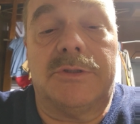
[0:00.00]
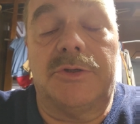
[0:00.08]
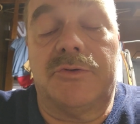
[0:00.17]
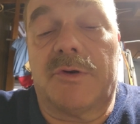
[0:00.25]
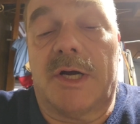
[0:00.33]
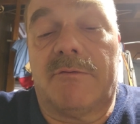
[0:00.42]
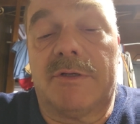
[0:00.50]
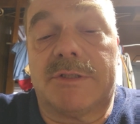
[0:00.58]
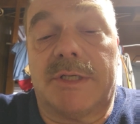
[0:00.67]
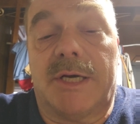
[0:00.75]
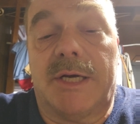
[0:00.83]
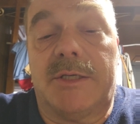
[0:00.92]
2 driver's
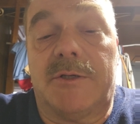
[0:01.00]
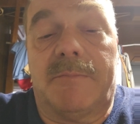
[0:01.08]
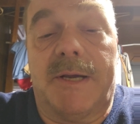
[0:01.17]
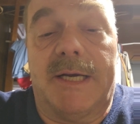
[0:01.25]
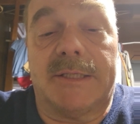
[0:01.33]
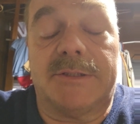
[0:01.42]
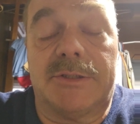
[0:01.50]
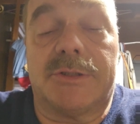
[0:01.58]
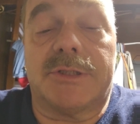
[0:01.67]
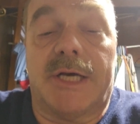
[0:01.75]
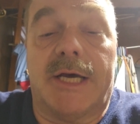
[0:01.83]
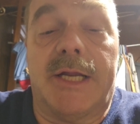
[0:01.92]
side, 2 passenger
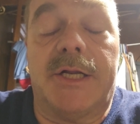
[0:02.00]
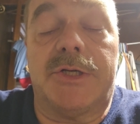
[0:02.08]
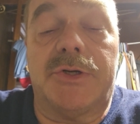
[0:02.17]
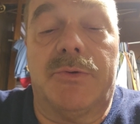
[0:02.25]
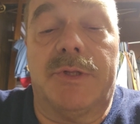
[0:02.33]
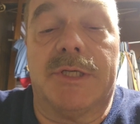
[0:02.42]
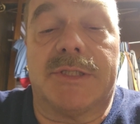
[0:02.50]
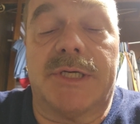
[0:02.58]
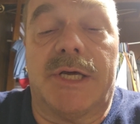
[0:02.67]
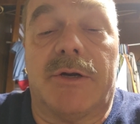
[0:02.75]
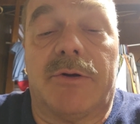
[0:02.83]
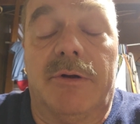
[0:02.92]
side, and 2 in the
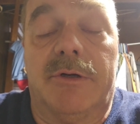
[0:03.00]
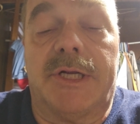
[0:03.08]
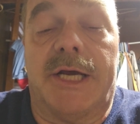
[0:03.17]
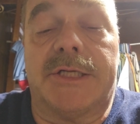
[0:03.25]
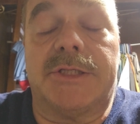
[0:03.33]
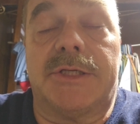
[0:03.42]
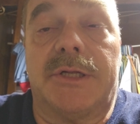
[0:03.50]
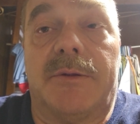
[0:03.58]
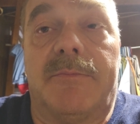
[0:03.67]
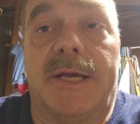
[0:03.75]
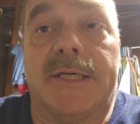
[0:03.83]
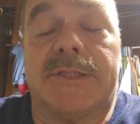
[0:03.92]
center attaching to
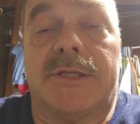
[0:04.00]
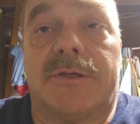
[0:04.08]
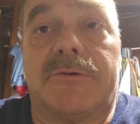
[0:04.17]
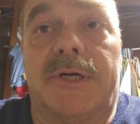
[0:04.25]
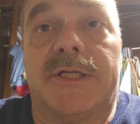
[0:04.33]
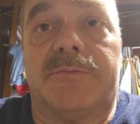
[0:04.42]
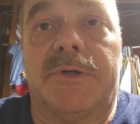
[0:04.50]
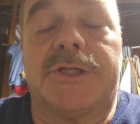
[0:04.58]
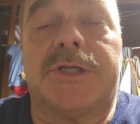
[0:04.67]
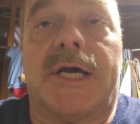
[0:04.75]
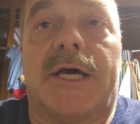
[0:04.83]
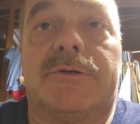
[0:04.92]
the base of the
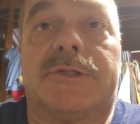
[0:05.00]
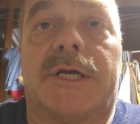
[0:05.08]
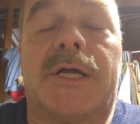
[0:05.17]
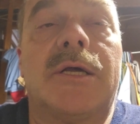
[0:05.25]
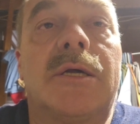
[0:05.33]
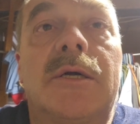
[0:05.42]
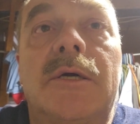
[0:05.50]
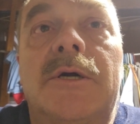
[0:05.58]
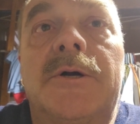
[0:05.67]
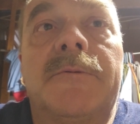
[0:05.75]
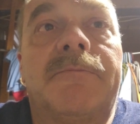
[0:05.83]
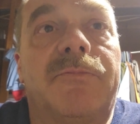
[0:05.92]
transmission housing.
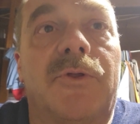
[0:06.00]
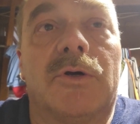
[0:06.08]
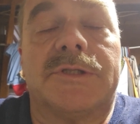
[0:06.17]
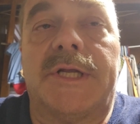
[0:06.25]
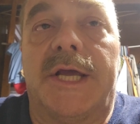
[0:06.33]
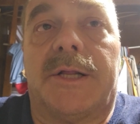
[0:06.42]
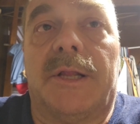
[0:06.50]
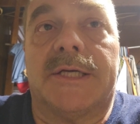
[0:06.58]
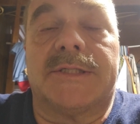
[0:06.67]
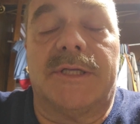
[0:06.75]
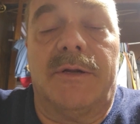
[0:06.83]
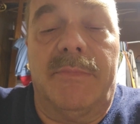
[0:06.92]
Those take
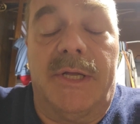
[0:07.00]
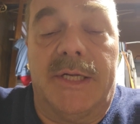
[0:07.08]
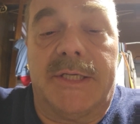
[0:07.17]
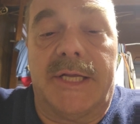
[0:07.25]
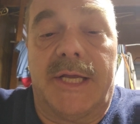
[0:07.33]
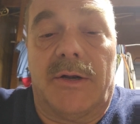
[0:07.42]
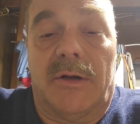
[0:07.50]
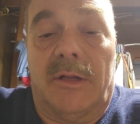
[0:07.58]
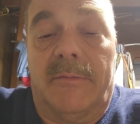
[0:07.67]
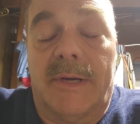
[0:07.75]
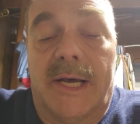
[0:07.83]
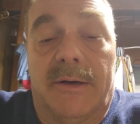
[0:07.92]
less than a minute to get
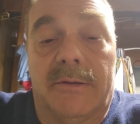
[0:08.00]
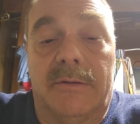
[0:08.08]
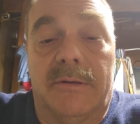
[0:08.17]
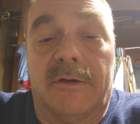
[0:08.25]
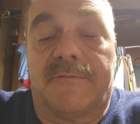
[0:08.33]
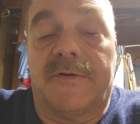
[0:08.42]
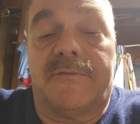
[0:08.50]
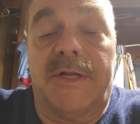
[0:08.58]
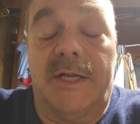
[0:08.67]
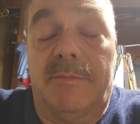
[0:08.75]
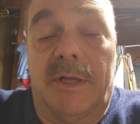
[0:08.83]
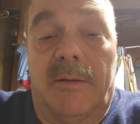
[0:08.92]
all of them out. They're
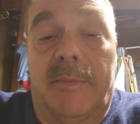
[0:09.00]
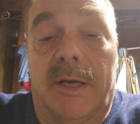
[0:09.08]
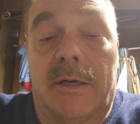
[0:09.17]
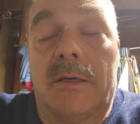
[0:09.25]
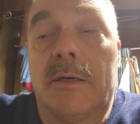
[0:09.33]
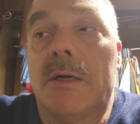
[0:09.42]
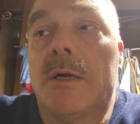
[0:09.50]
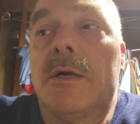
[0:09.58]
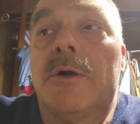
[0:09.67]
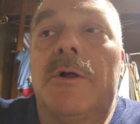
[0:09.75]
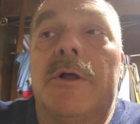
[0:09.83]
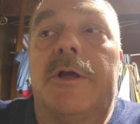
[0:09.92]
15 millimeter.
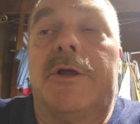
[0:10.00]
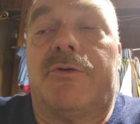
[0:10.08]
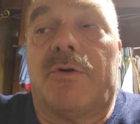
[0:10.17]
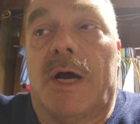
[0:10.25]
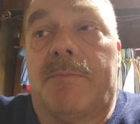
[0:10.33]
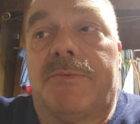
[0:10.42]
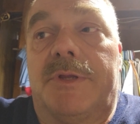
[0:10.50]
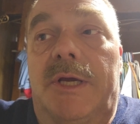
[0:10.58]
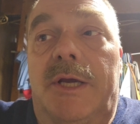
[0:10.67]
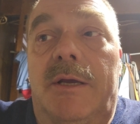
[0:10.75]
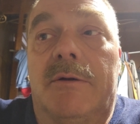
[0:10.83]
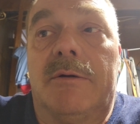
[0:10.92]
You drop
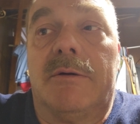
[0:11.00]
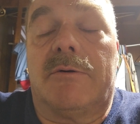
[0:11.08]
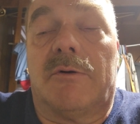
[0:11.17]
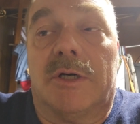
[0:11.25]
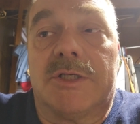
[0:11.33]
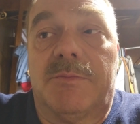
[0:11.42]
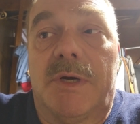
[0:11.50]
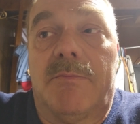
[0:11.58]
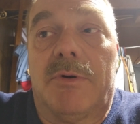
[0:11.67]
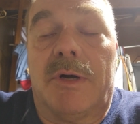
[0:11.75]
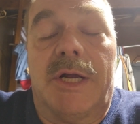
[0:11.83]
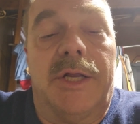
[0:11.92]
the cross
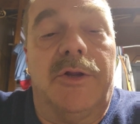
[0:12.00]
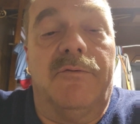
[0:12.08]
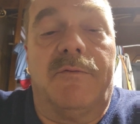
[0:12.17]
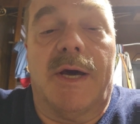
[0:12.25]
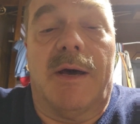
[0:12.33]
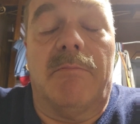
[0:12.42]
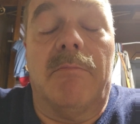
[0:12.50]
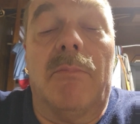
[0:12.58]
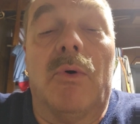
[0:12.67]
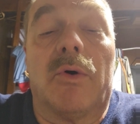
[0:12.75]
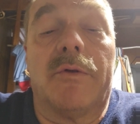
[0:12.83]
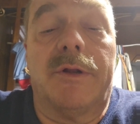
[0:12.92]
member and you've got
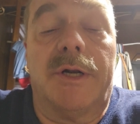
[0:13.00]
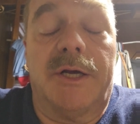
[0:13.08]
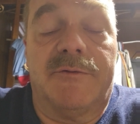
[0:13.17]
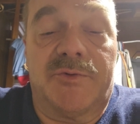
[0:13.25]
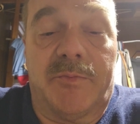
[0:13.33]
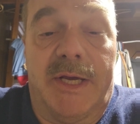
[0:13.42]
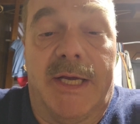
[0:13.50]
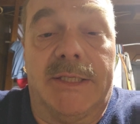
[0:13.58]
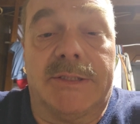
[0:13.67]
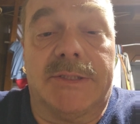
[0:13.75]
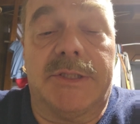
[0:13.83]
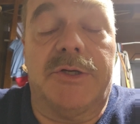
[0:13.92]
more than enough
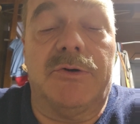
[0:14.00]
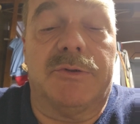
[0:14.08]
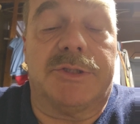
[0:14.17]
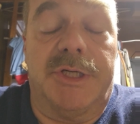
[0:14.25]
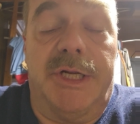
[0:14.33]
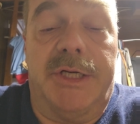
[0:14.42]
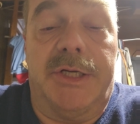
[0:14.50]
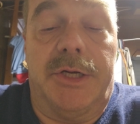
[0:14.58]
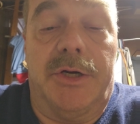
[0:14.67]
space to do what you need to